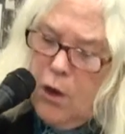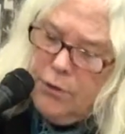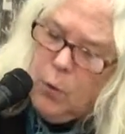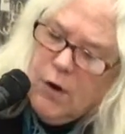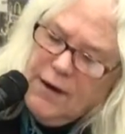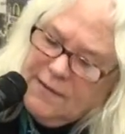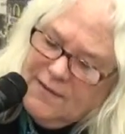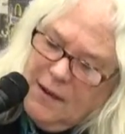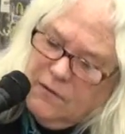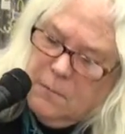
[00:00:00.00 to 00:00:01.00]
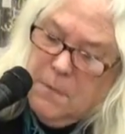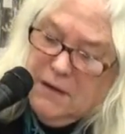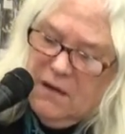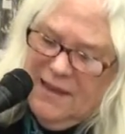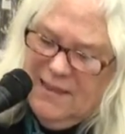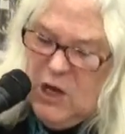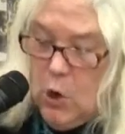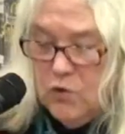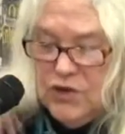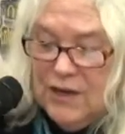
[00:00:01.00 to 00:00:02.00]
The whirring sounds a bit like the
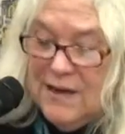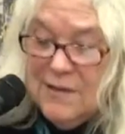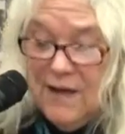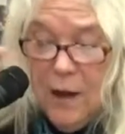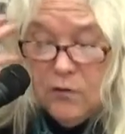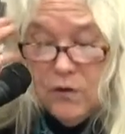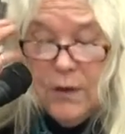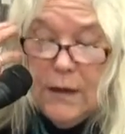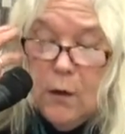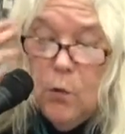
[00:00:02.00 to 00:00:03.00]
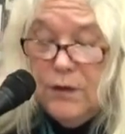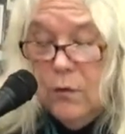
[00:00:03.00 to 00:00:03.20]
ocean-y sound you hear when